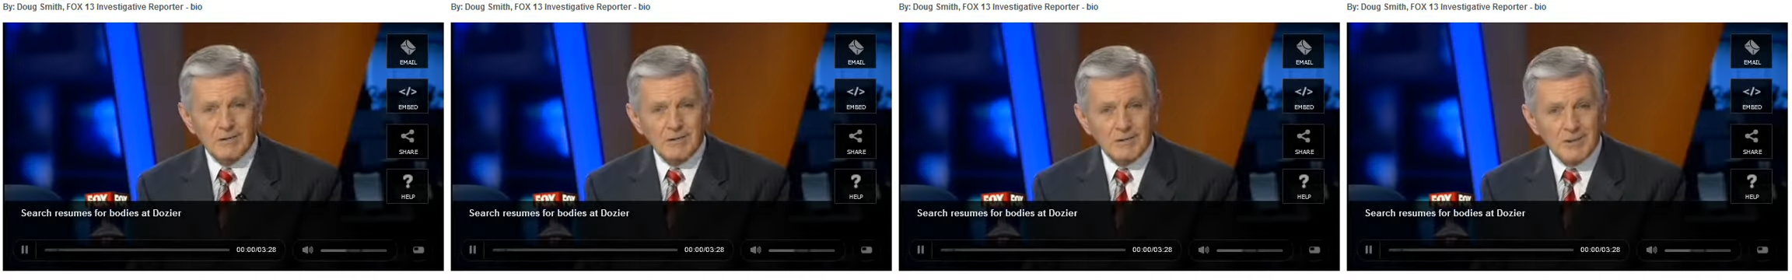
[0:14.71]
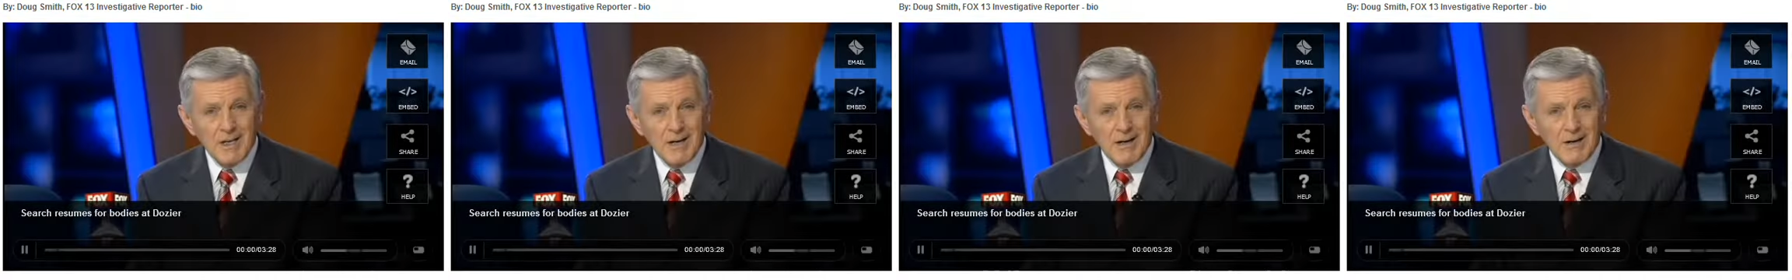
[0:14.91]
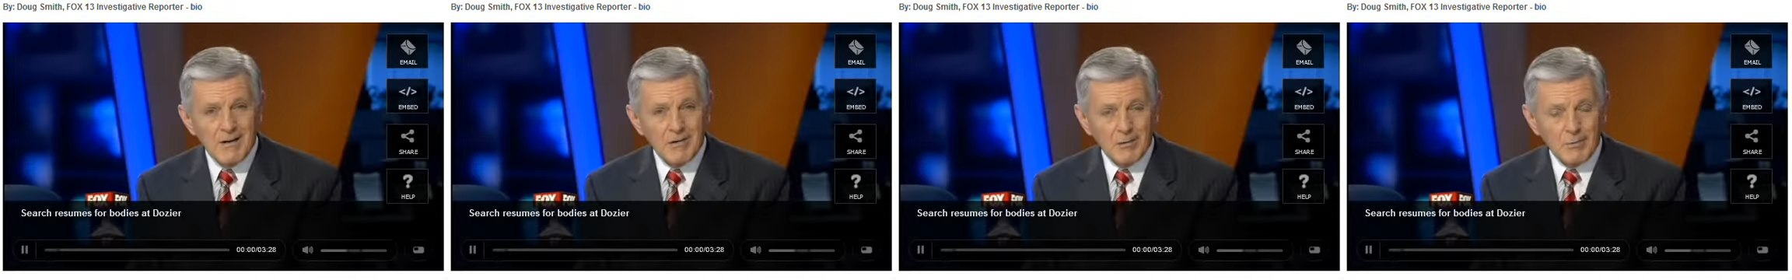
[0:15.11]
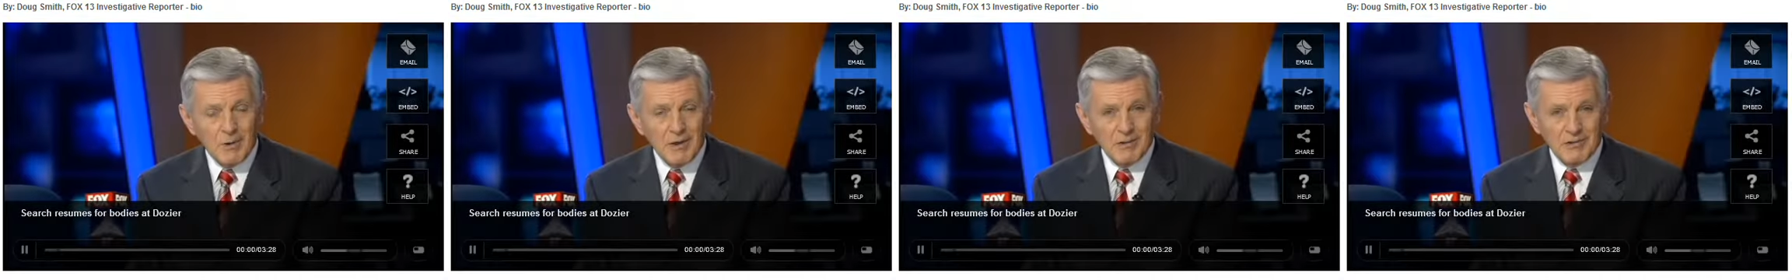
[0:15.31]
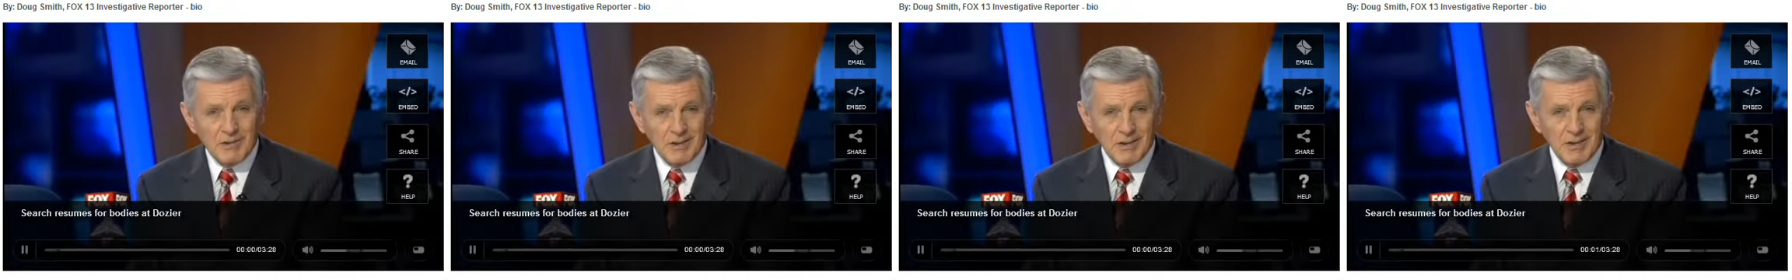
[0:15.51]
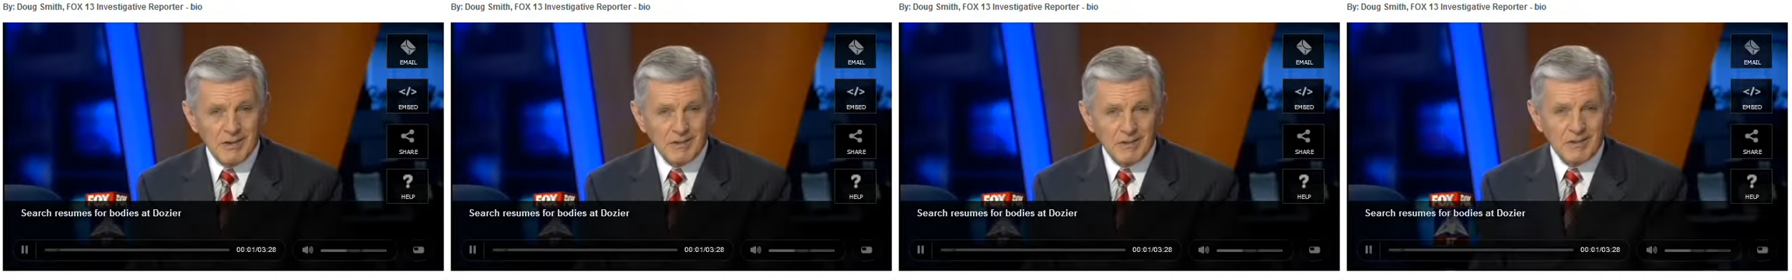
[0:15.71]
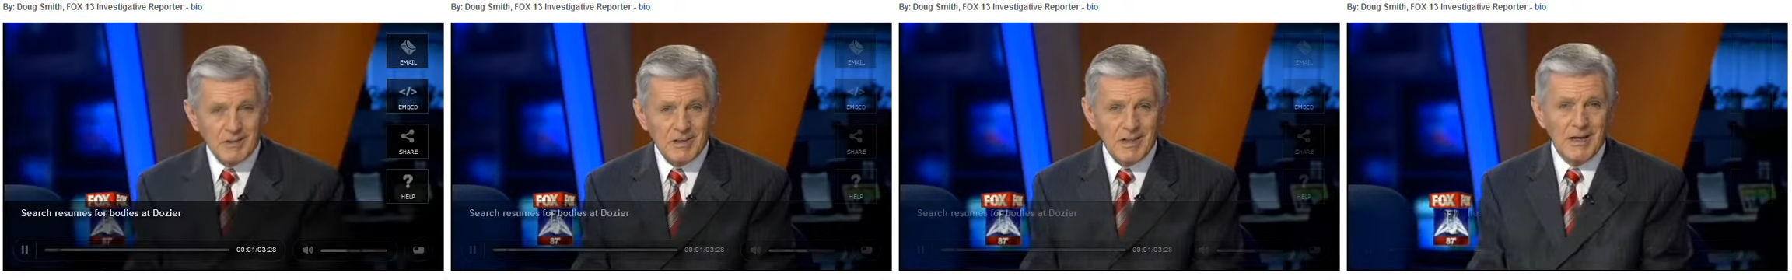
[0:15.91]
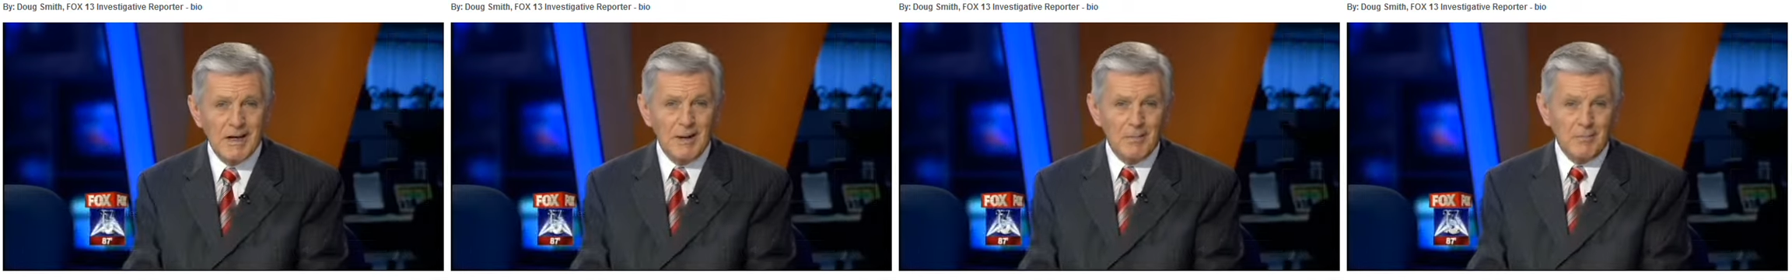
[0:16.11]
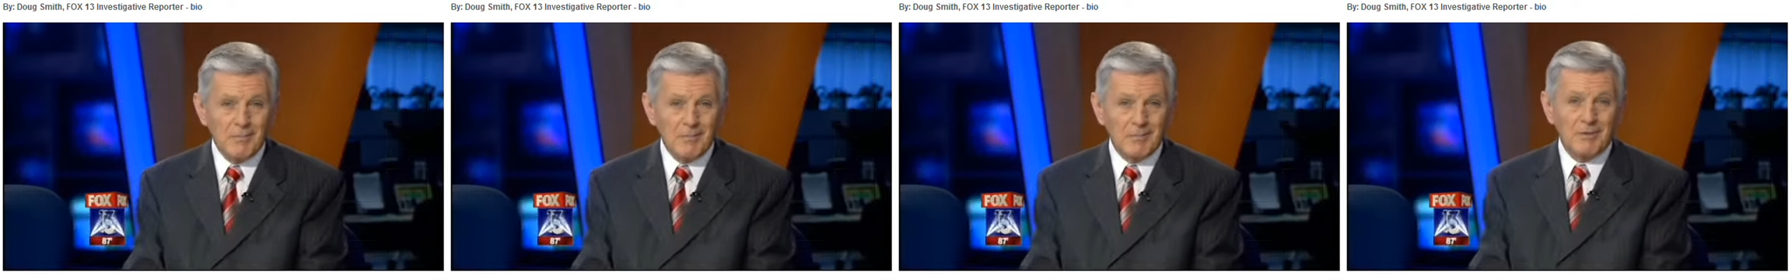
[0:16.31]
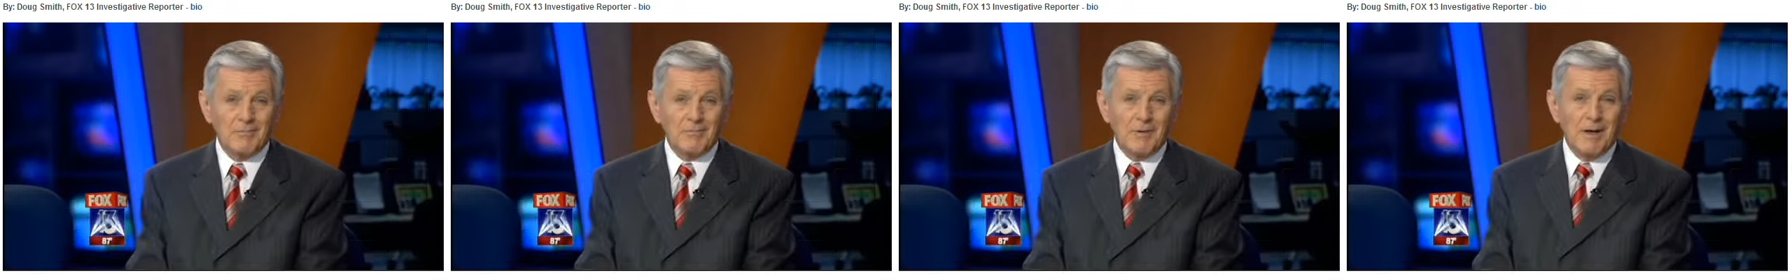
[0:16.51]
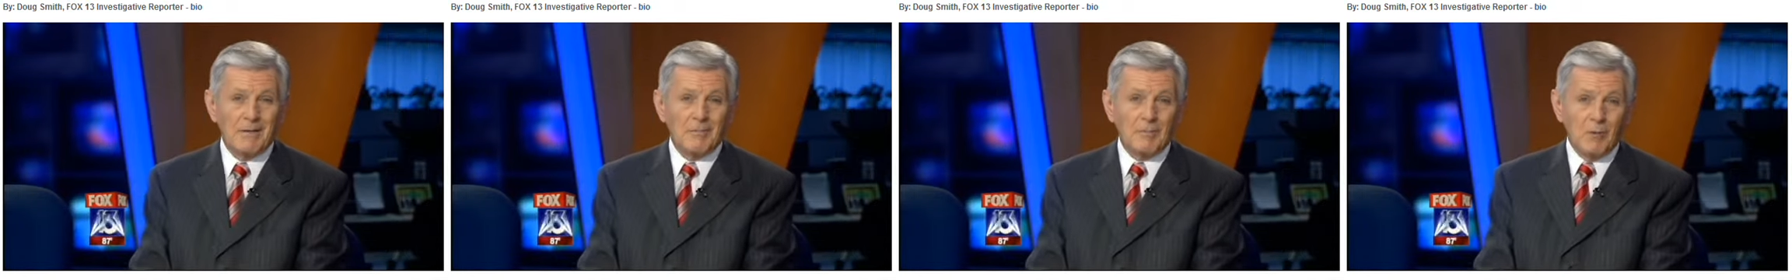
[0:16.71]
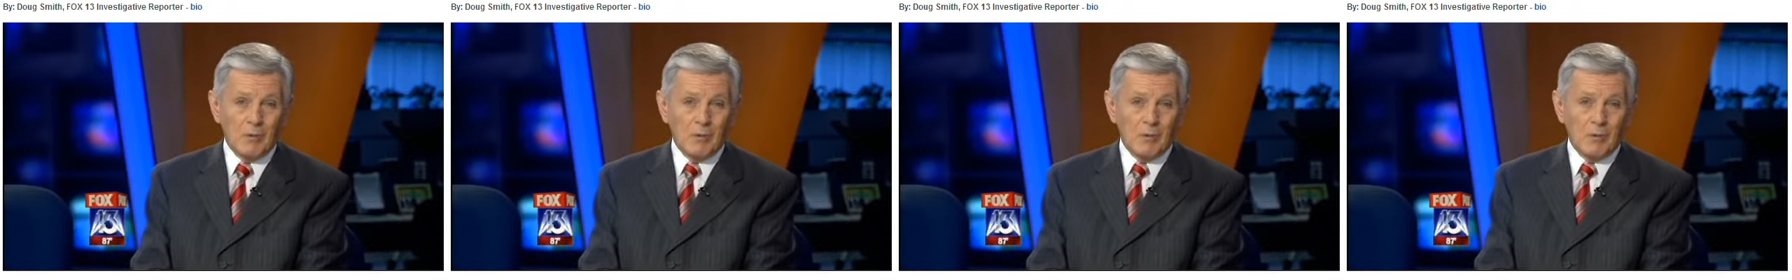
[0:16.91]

is now a race against time to find